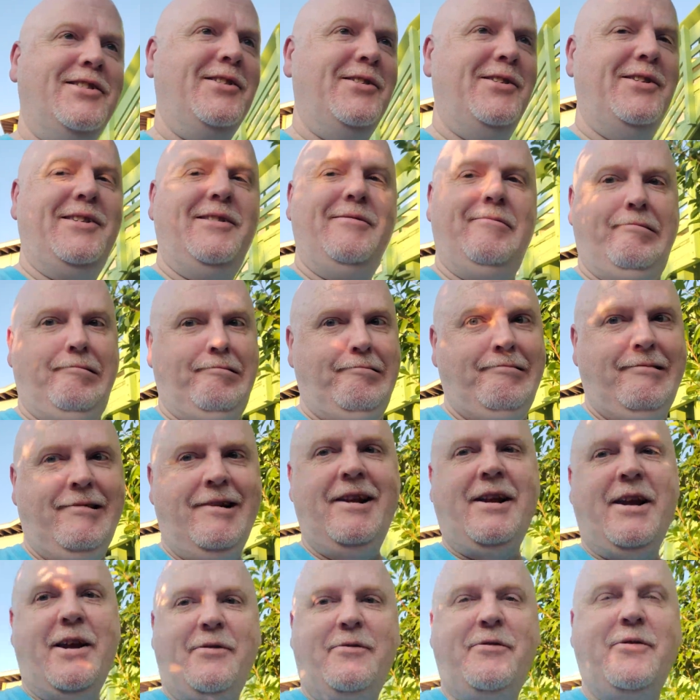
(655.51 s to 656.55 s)
on
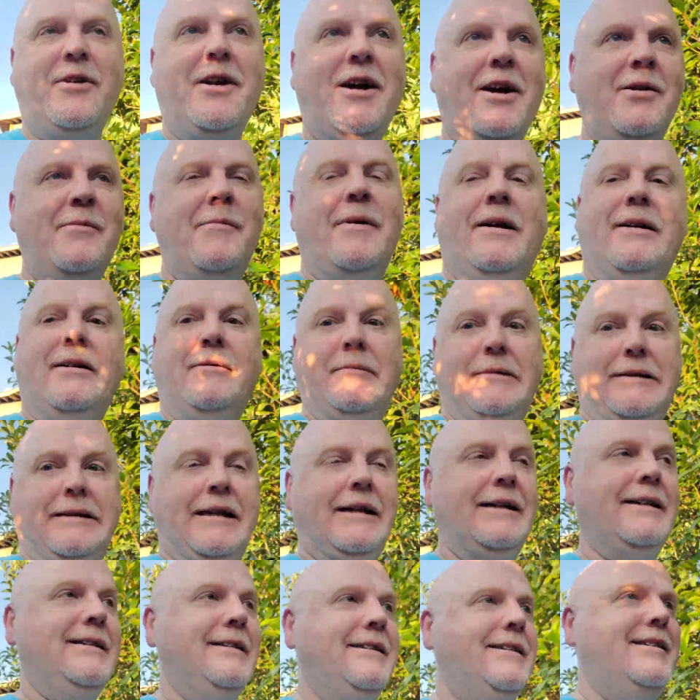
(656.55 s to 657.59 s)
and forgot about them.
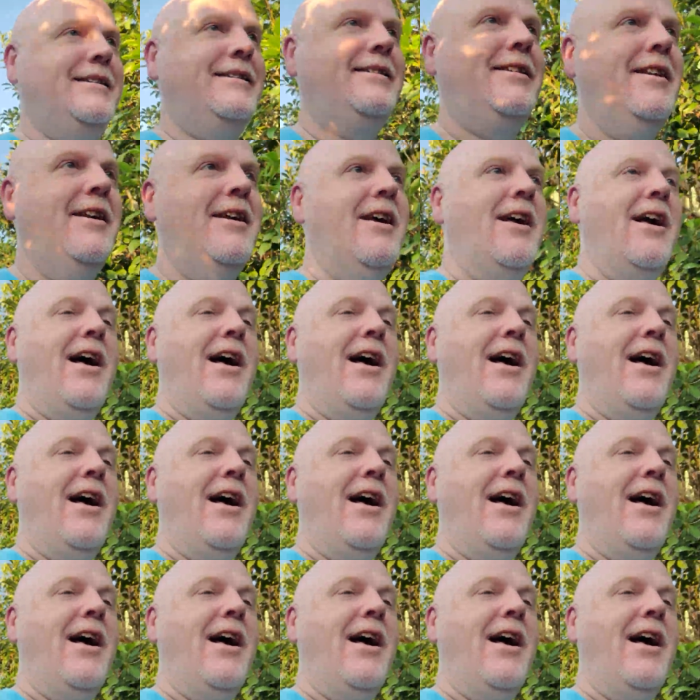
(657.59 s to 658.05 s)
Yikes!